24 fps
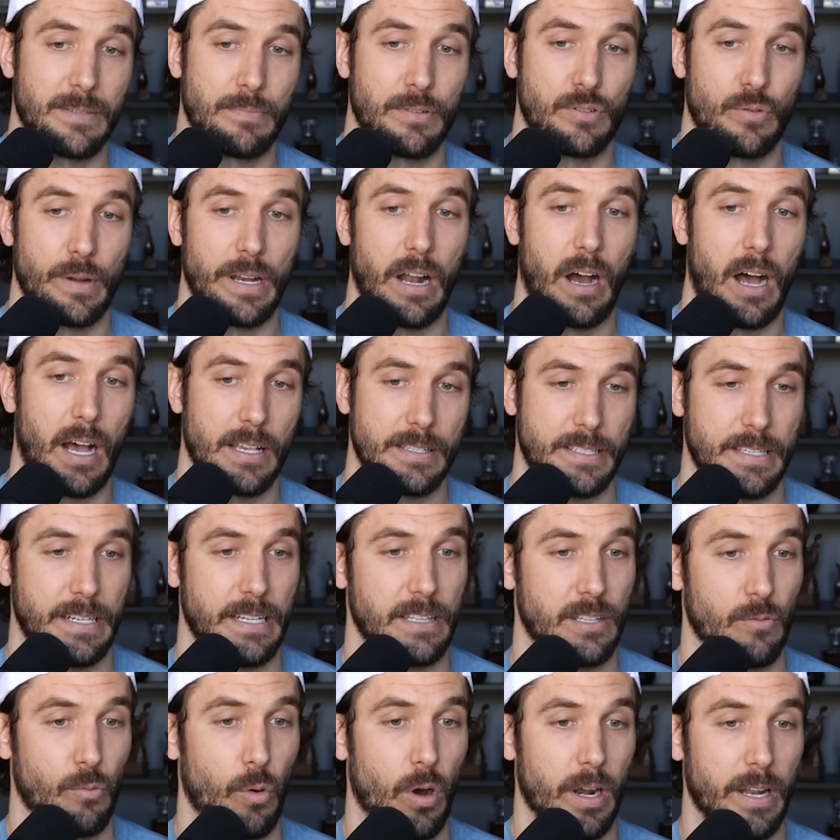between Austin at
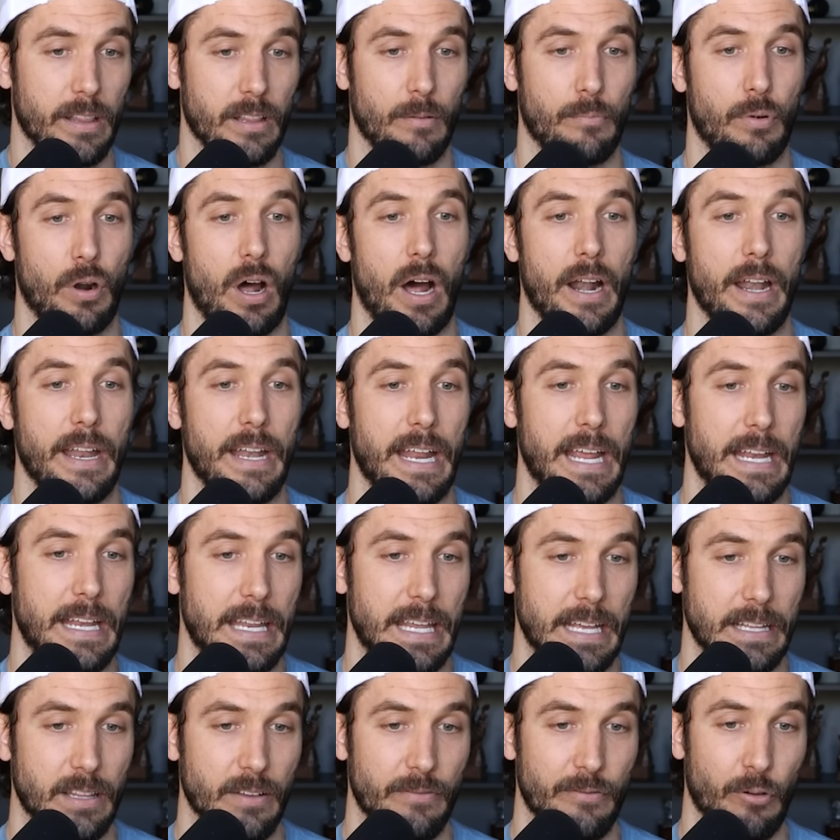the one and LeBron and
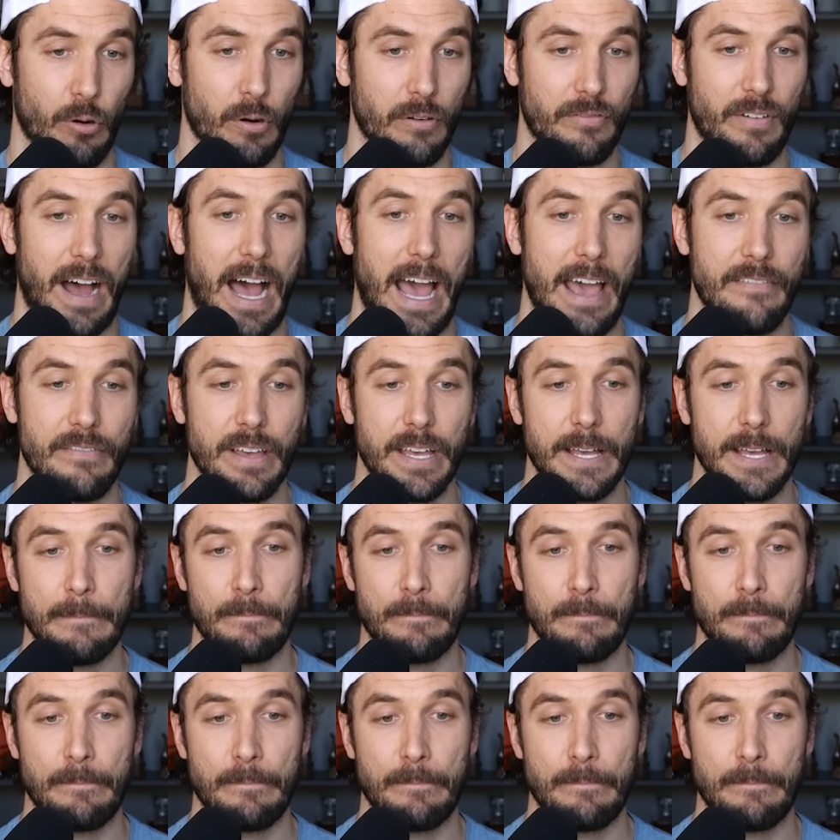AD at the 4-5.